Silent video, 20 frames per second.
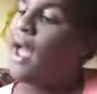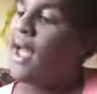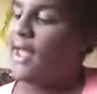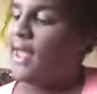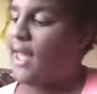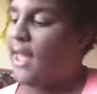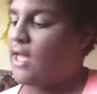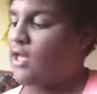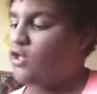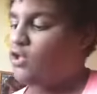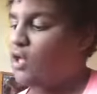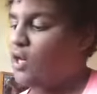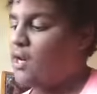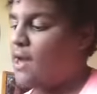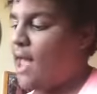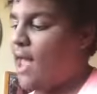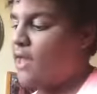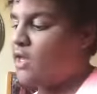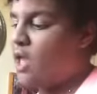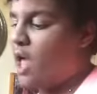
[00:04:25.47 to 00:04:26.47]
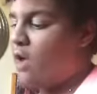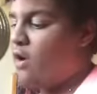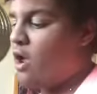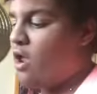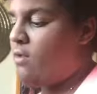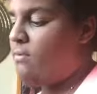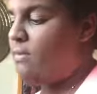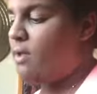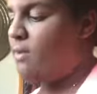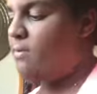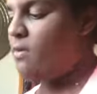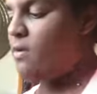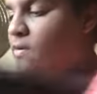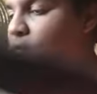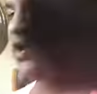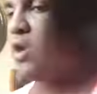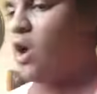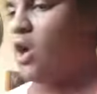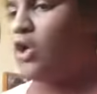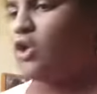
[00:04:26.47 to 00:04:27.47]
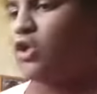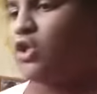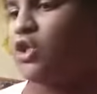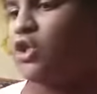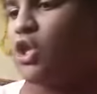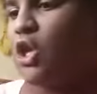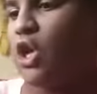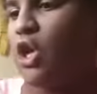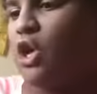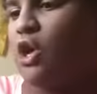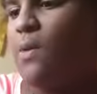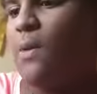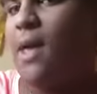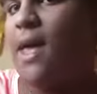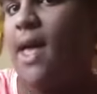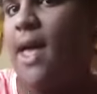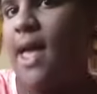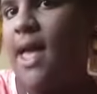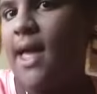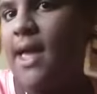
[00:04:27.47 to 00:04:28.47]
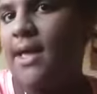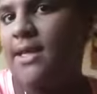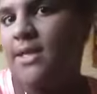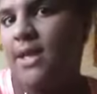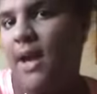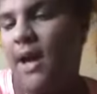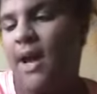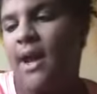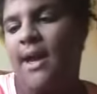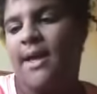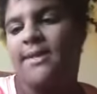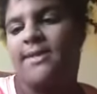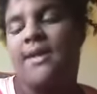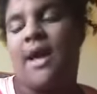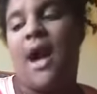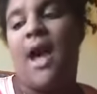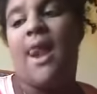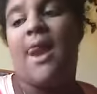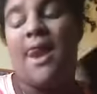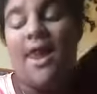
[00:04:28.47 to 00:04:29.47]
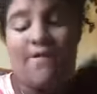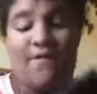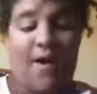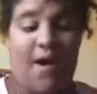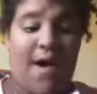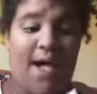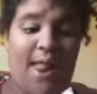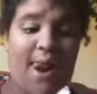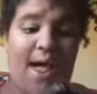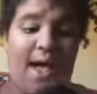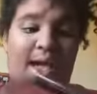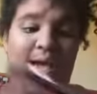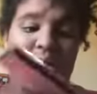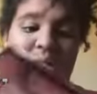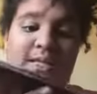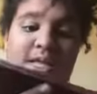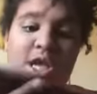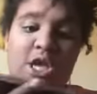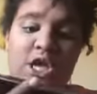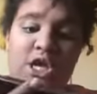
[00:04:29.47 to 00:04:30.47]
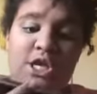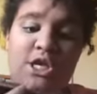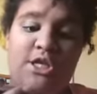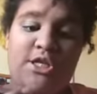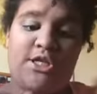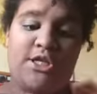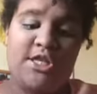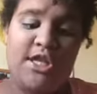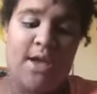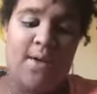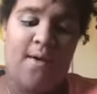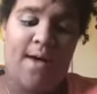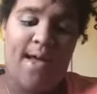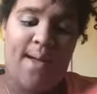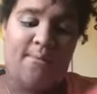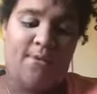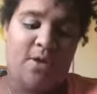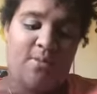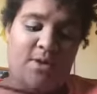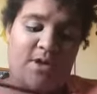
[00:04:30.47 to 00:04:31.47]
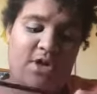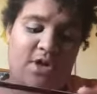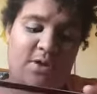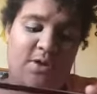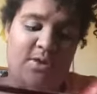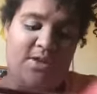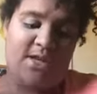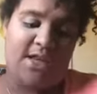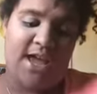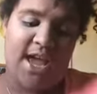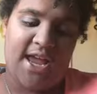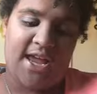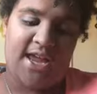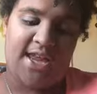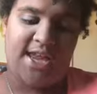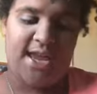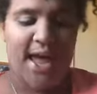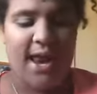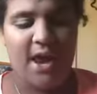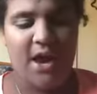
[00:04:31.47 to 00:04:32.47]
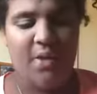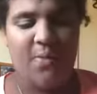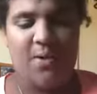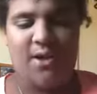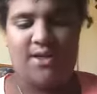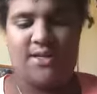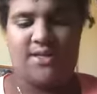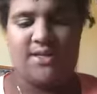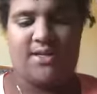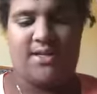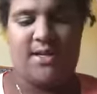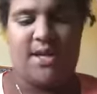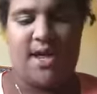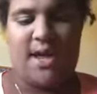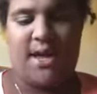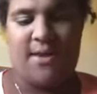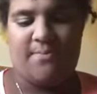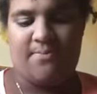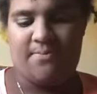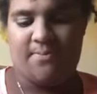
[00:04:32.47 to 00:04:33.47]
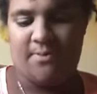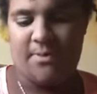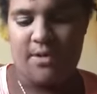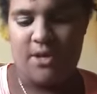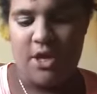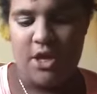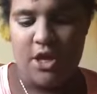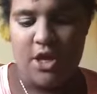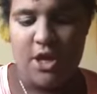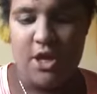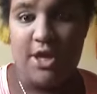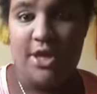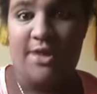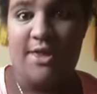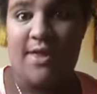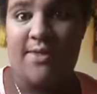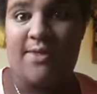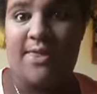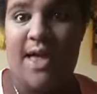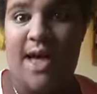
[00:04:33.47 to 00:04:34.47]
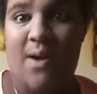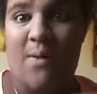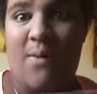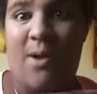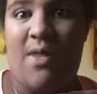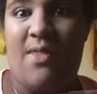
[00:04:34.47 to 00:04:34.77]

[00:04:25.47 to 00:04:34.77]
Okay, so next I'm going to be moving on to is highlighter. I love highlight. So I am going to be using a yellow one today. So that